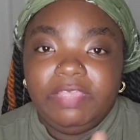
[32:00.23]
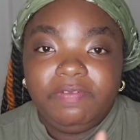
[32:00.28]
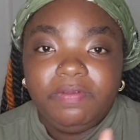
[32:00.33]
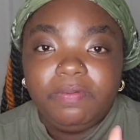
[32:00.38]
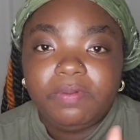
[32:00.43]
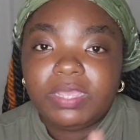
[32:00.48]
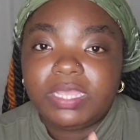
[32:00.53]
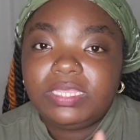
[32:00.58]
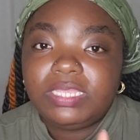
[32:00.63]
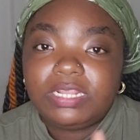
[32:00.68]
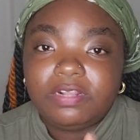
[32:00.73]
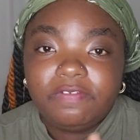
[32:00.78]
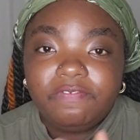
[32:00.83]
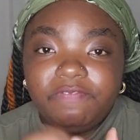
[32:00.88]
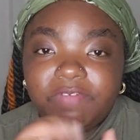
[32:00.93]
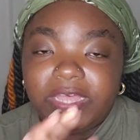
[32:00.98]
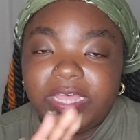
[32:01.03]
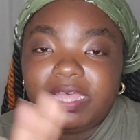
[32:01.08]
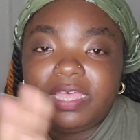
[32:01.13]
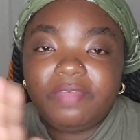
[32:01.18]
If you work a nine
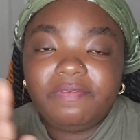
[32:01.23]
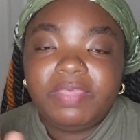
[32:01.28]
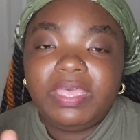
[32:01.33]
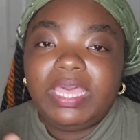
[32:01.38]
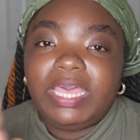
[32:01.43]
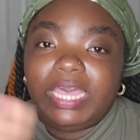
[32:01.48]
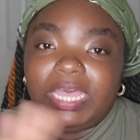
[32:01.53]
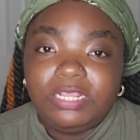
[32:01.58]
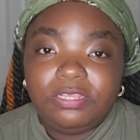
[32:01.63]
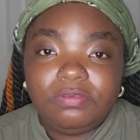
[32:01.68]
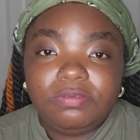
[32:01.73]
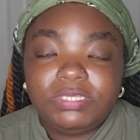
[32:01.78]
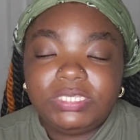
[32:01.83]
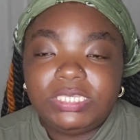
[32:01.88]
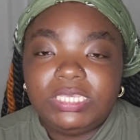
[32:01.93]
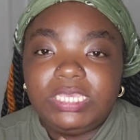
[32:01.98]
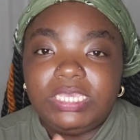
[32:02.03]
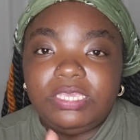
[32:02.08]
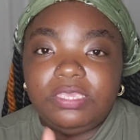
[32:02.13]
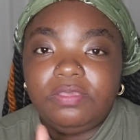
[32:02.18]
to five, I do
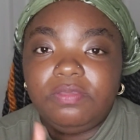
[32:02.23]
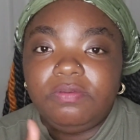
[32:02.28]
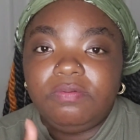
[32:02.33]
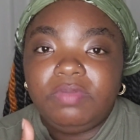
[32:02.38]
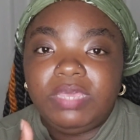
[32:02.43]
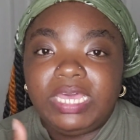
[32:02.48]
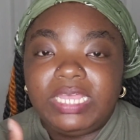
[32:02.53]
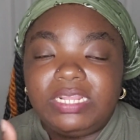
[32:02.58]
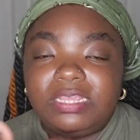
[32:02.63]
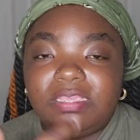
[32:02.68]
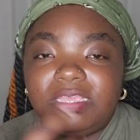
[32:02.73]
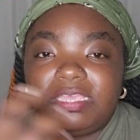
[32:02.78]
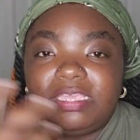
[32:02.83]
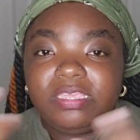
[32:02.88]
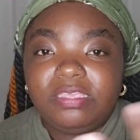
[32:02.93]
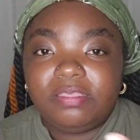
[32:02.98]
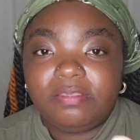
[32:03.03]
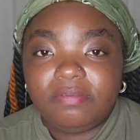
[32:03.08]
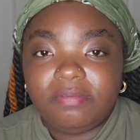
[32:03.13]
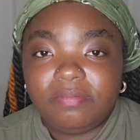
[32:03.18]
see you kind
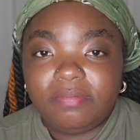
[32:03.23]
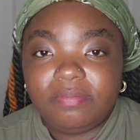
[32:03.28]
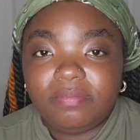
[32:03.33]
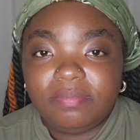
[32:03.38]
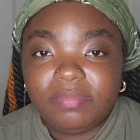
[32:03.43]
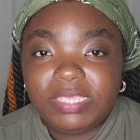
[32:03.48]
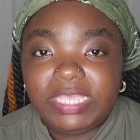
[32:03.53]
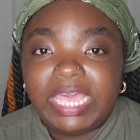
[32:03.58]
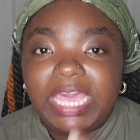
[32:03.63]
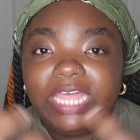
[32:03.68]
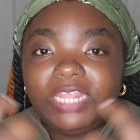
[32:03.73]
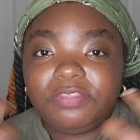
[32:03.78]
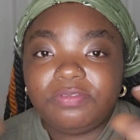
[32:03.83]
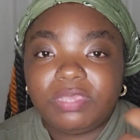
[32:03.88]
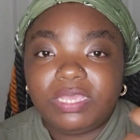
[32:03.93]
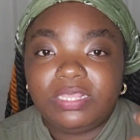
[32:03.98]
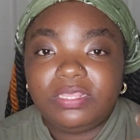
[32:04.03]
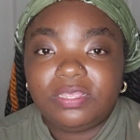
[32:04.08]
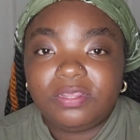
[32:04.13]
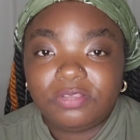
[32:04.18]
of
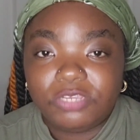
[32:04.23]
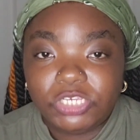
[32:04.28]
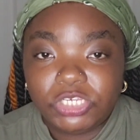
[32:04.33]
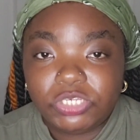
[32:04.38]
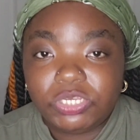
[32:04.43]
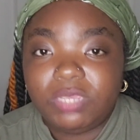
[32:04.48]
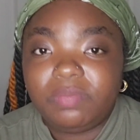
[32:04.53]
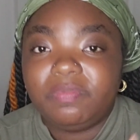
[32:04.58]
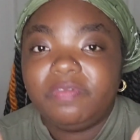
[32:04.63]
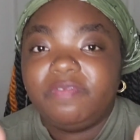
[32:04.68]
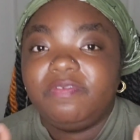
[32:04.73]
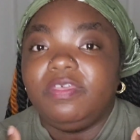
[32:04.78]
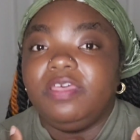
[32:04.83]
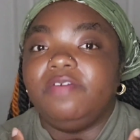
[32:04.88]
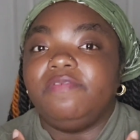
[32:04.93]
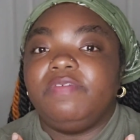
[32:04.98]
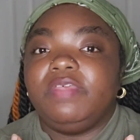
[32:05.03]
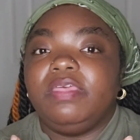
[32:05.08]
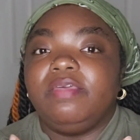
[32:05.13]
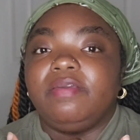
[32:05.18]
gathering another stream of,
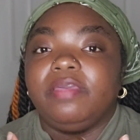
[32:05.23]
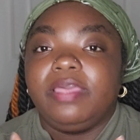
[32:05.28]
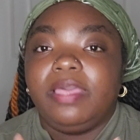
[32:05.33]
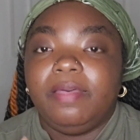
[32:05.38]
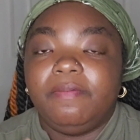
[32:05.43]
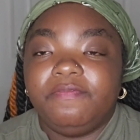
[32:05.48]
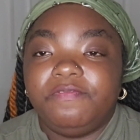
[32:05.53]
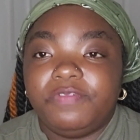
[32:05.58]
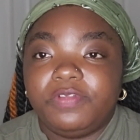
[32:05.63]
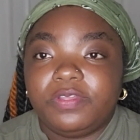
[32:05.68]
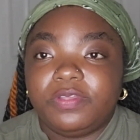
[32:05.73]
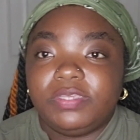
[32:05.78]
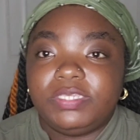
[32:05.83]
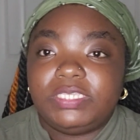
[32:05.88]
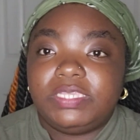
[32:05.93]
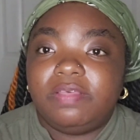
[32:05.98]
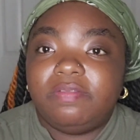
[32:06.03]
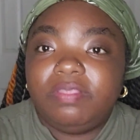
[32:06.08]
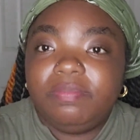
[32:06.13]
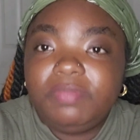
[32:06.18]
income for
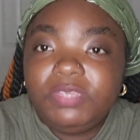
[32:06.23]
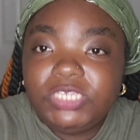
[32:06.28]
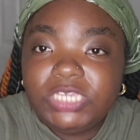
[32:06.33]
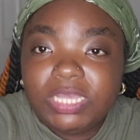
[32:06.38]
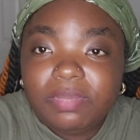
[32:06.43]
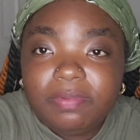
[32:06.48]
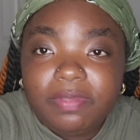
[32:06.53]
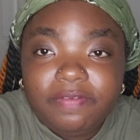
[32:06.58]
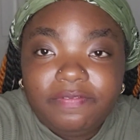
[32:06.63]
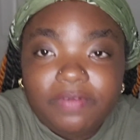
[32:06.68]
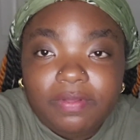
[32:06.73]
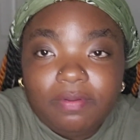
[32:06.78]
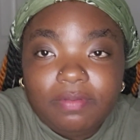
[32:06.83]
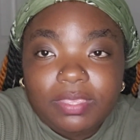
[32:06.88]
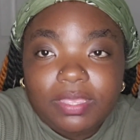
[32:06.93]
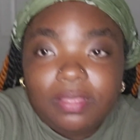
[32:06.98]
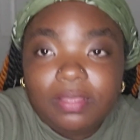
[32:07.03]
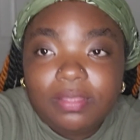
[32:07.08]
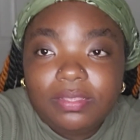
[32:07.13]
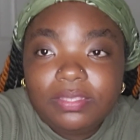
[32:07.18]
yourself. Let me check my
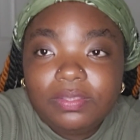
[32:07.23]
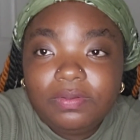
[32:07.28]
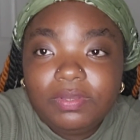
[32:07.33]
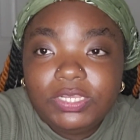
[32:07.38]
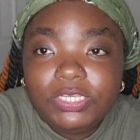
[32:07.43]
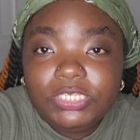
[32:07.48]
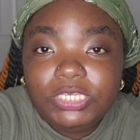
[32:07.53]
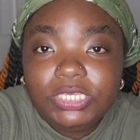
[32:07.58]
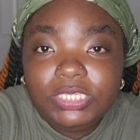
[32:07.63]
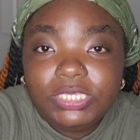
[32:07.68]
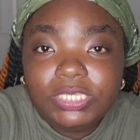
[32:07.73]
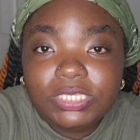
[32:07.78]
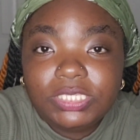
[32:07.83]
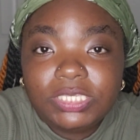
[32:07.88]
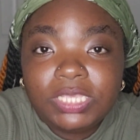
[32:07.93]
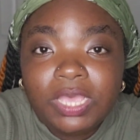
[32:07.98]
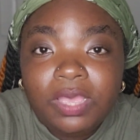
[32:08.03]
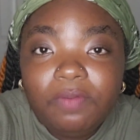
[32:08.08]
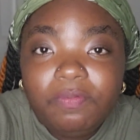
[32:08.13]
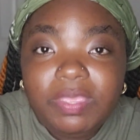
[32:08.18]
phone, y'all. Lord
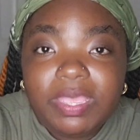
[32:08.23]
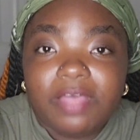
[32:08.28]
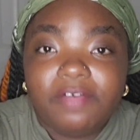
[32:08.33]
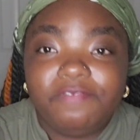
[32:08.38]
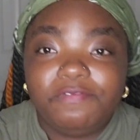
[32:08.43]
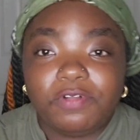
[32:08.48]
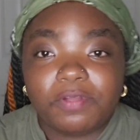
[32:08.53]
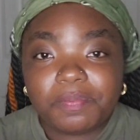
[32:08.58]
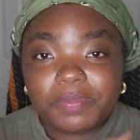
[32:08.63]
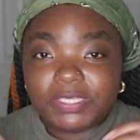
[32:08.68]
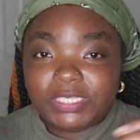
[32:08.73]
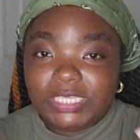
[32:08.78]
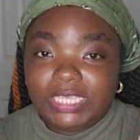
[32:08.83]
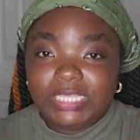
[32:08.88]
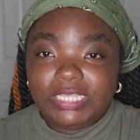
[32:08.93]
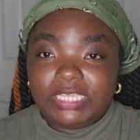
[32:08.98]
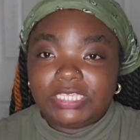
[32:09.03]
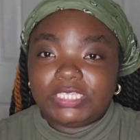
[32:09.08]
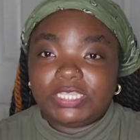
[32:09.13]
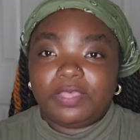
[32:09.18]
Jesus, we got four
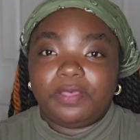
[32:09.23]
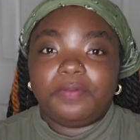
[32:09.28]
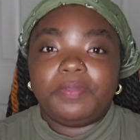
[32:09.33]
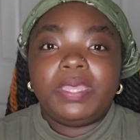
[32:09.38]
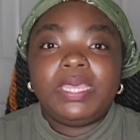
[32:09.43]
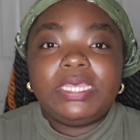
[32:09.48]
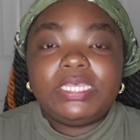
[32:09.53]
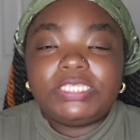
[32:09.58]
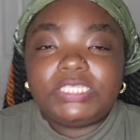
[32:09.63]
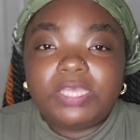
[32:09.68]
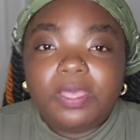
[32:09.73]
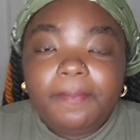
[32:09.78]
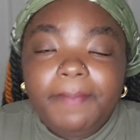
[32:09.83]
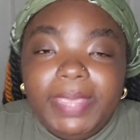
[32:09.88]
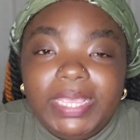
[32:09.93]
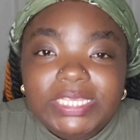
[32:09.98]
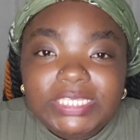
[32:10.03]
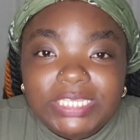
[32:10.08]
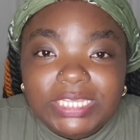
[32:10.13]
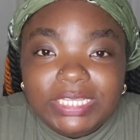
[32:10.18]
percent. Let's go. So
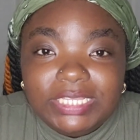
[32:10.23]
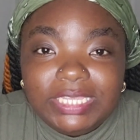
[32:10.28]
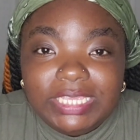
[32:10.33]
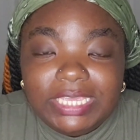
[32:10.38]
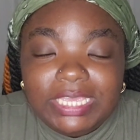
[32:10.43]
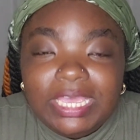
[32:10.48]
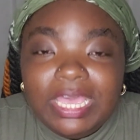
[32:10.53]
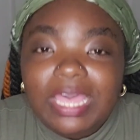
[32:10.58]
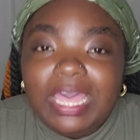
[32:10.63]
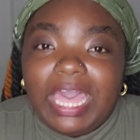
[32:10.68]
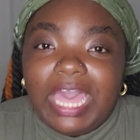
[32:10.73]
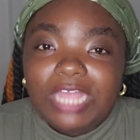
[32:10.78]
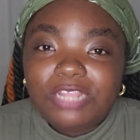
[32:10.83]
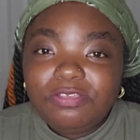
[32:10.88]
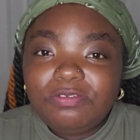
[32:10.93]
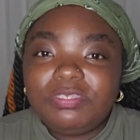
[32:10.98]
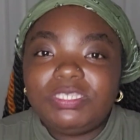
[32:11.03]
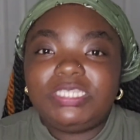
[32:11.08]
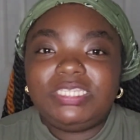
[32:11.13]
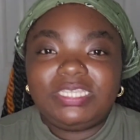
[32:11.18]
basically, I
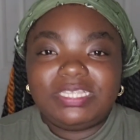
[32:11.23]
do.